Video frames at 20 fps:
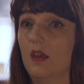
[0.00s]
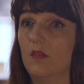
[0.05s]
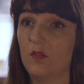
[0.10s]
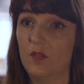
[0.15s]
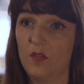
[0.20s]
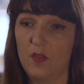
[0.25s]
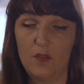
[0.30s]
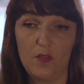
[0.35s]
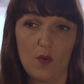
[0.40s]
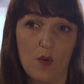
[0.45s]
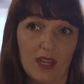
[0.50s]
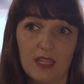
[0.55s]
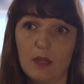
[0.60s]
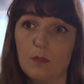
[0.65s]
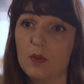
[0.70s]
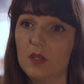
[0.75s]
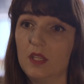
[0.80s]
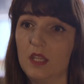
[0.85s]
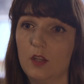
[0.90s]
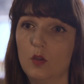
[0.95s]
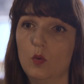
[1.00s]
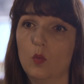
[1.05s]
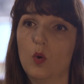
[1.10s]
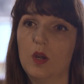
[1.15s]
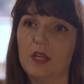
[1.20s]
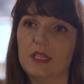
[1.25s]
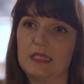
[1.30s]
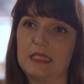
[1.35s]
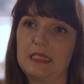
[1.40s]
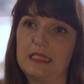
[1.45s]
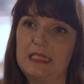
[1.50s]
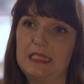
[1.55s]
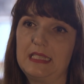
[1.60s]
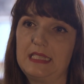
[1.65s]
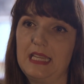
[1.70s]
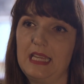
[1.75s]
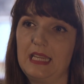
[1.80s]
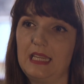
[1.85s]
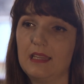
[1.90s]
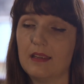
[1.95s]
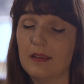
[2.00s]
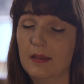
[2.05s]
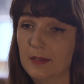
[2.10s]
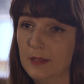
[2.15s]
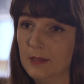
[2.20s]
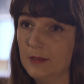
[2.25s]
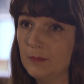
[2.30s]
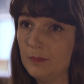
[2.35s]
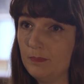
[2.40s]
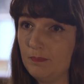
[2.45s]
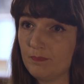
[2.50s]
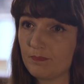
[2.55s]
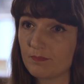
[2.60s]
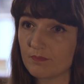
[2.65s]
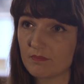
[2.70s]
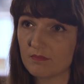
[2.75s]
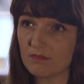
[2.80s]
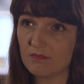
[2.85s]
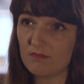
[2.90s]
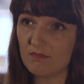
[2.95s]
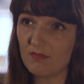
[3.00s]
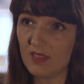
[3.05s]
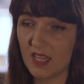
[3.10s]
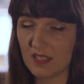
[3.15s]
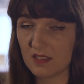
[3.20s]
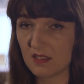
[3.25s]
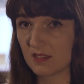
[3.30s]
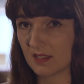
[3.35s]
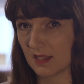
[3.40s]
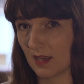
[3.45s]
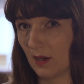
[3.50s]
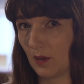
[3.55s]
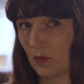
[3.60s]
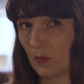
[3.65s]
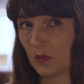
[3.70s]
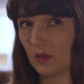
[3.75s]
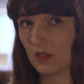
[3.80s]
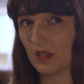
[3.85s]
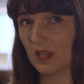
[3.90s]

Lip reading: and for anybody who worked at sea. And so